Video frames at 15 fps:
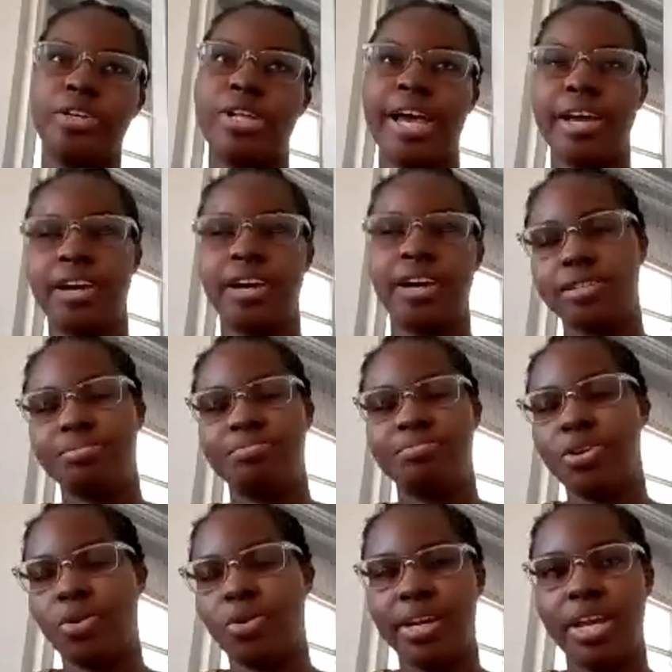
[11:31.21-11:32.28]
like,
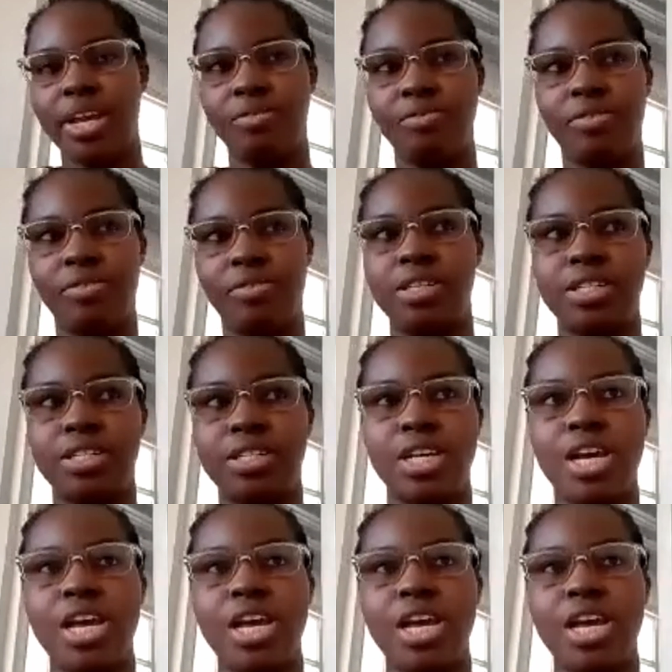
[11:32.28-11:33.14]
you know, an infant,